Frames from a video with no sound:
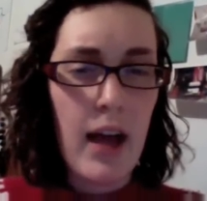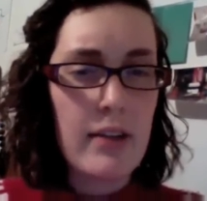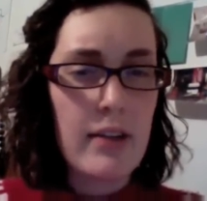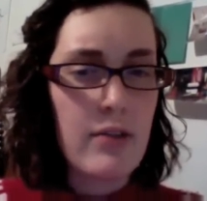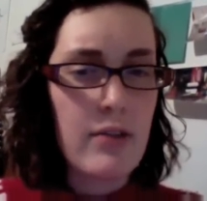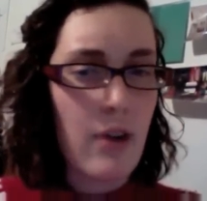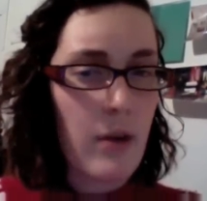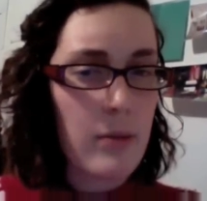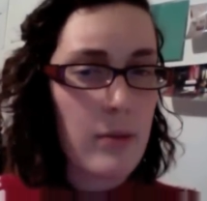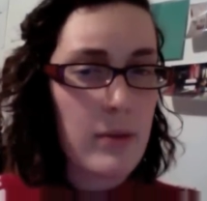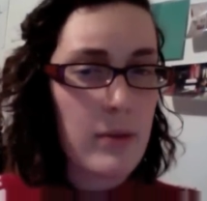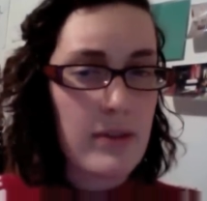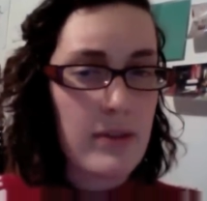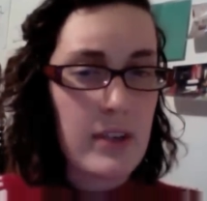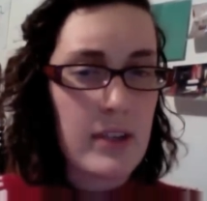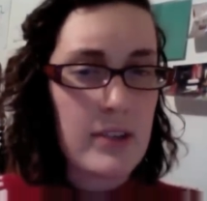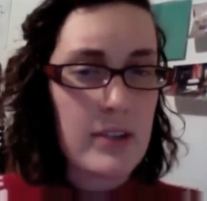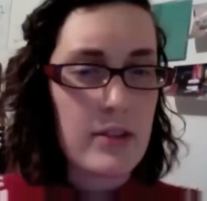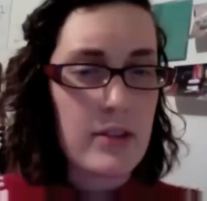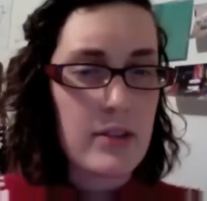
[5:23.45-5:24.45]
not believing
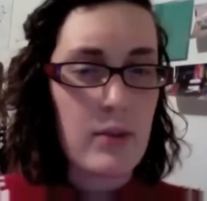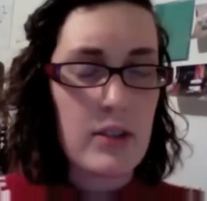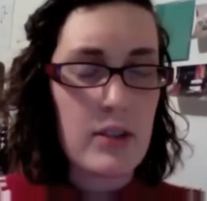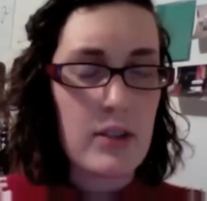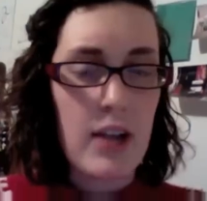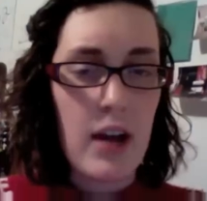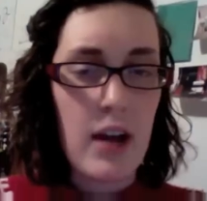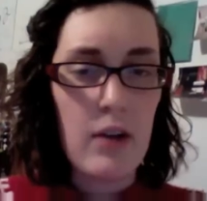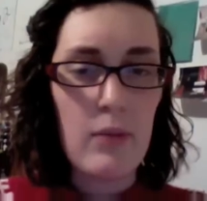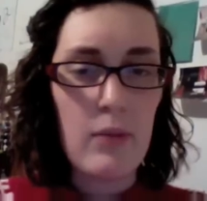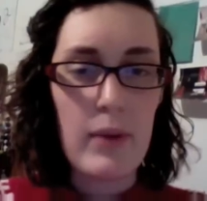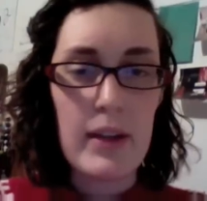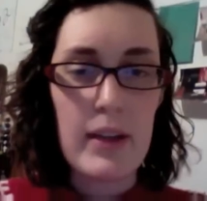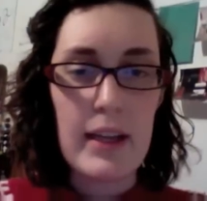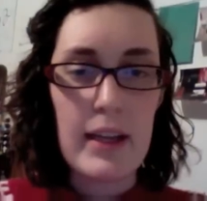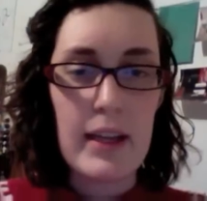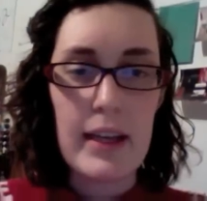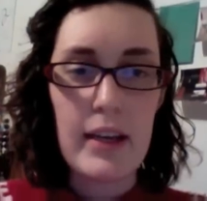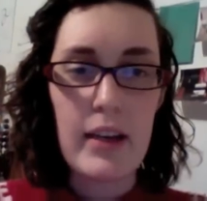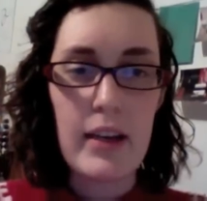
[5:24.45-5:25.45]
it so much now, but,
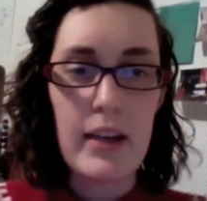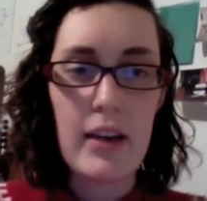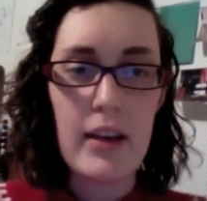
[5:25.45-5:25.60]
like,